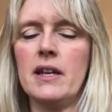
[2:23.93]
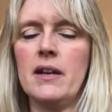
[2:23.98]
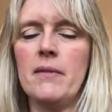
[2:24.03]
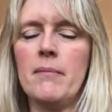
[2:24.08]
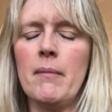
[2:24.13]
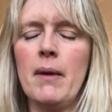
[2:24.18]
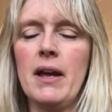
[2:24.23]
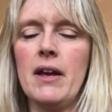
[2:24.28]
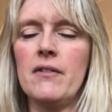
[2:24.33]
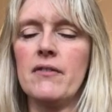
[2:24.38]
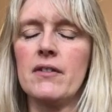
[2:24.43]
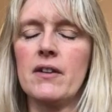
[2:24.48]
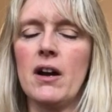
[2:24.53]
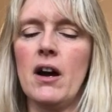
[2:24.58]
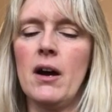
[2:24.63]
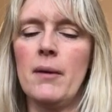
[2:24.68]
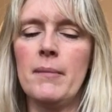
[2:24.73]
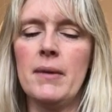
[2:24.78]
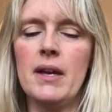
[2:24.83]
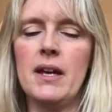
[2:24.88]
It may have
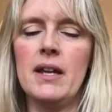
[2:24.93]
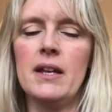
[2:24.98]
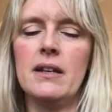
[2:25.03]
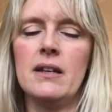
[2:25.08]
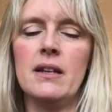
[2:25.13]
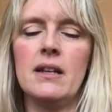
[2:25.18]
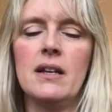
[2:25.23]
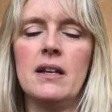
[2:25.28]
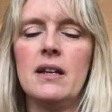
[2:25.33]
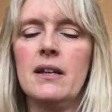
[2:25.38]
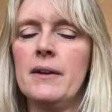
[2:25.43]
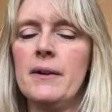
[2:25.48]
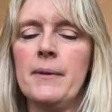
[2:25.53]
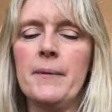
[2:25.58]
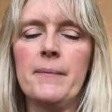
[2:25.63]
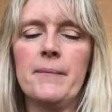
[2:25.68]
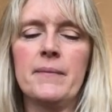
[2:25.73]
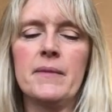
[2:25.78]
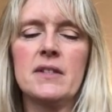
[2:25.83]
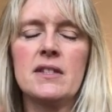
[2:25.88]
come in
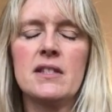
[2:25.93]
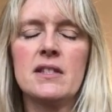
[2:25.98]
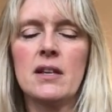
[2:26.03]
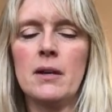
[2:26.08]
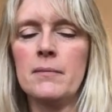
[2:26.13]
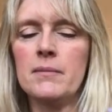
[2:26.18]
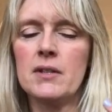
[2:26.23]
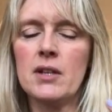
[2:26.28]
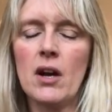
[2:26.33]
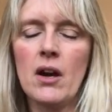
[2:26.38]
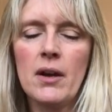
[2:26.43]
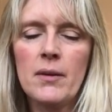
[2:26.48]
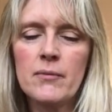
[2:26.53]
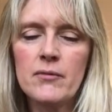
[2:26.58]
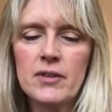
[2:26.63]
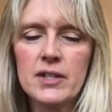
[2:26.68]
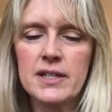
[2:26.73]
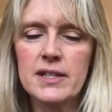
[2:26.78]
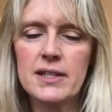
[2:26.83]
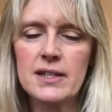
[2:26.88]
sometime
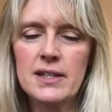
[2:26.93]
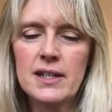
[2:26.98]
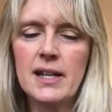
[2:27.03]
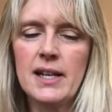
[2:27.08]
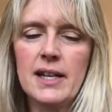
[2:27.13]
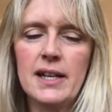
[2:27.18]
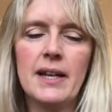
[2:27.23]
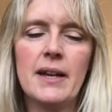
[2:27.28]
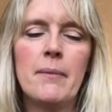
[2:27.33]
recently.